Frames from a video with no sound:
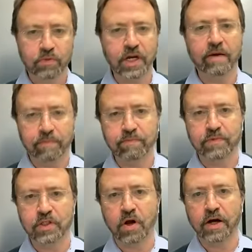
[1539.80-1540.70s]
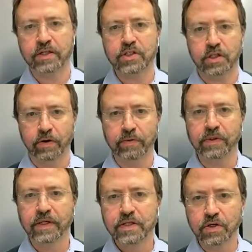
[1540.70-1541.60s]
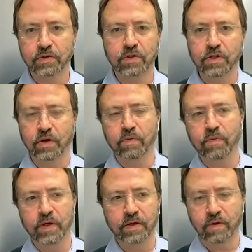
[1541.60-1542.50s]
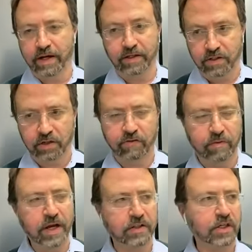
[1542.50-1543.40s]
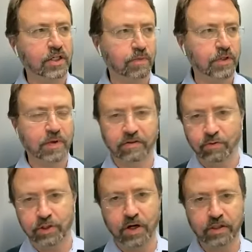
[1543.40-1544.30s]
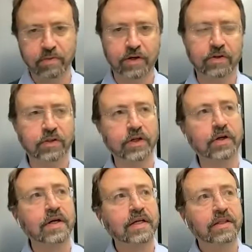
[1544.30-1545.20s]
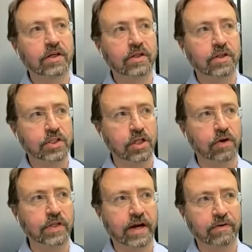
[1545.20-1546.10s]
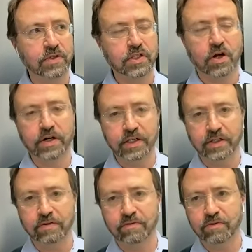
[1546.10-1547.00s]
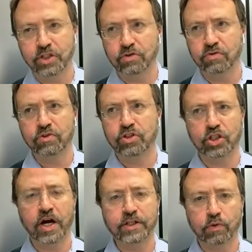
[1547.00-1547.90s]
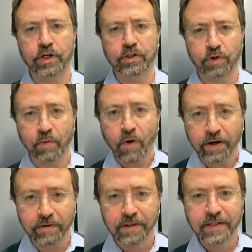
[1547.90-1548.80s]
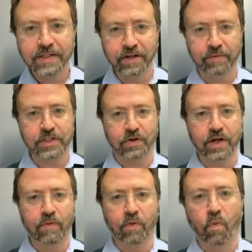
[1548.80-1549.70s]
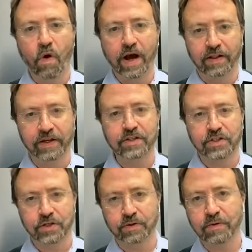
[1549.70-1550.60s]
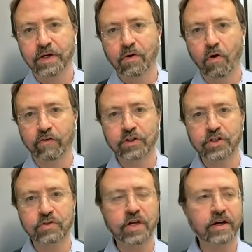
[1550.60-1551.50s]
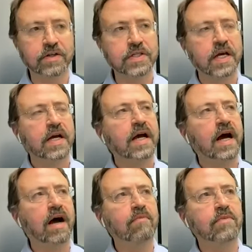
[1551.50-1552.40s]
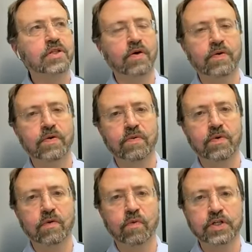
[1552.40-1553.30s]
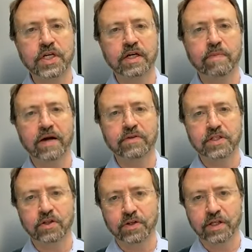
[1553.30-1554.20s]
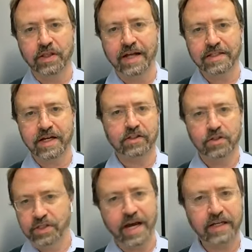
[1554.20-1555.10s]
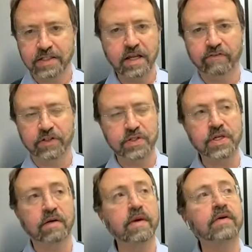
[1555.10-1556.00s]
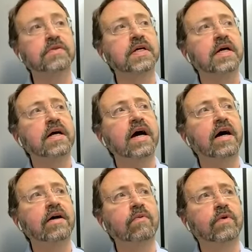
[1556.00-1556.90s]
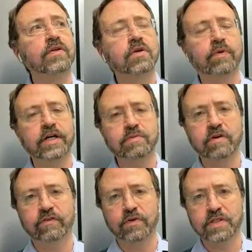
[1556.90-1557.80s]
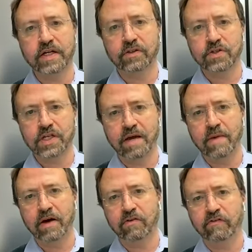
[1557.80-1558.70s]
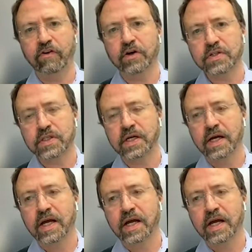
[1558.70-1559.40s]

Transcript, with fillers: type stocks slowed. So, you know, I can tell you from healthcare's perspective, we talked about it earlier, the slowdown started in June, July 2021. You know what I mean? So now we're well into over 2 years. So, you know, we're seeing a bounce in that sector. Tech is definitely seeing a bounce. It wouldn't surprise me if those sectors came out first,